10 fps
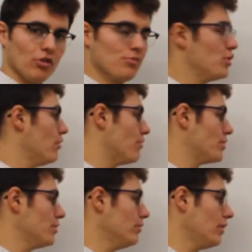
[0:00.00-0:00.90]
room
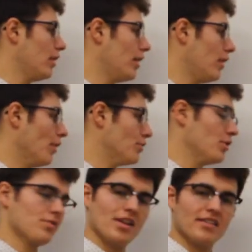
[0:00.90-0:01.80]
202, on
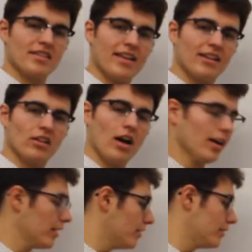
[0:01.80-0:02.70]
Tuesdays at 8
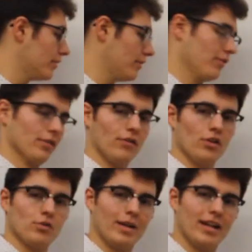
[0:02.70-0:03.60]
o'clock for the
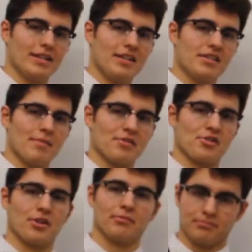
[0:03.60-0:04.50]
fall 2019
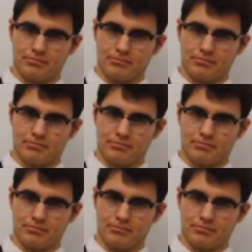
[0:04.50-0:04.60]
semester.